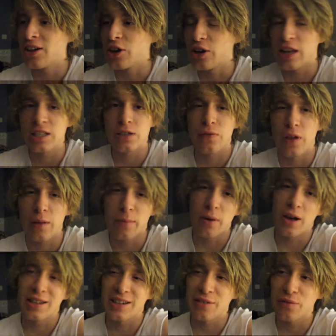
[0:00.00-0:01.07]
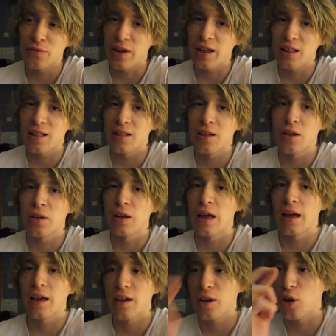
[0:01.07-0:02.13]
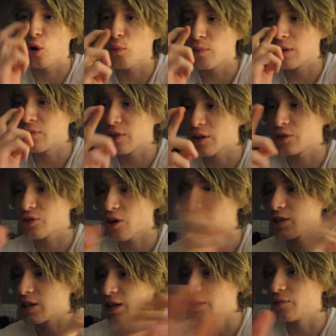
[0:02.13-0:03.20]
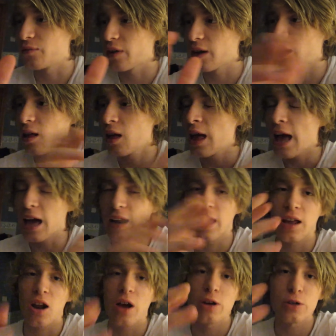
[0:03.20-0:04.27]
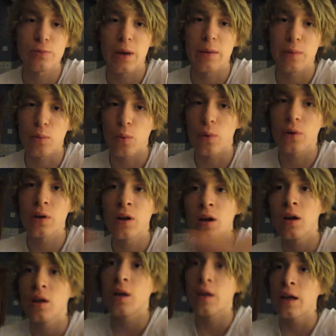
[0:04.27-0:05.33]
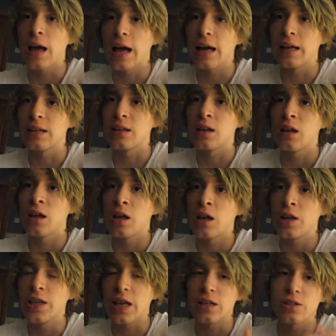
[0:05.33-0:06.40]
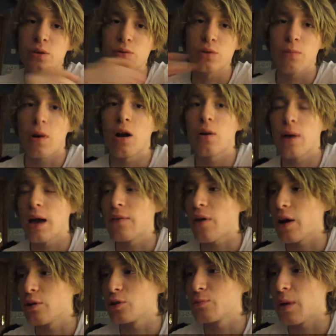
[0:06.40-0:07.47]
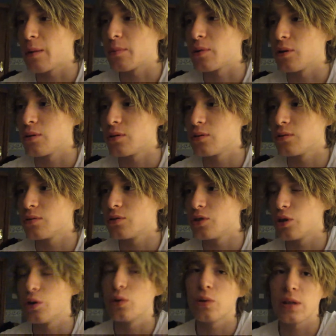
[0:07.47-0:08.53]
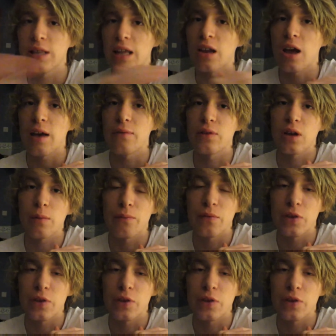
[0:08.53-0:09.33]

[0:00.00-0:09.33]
unless I fail, but I didn't fail. Hopefully, fingers crossed, I didn't fail. And I had Irish paper 1. And yeah, so tomorrow I have Irish paper 2. And then I'm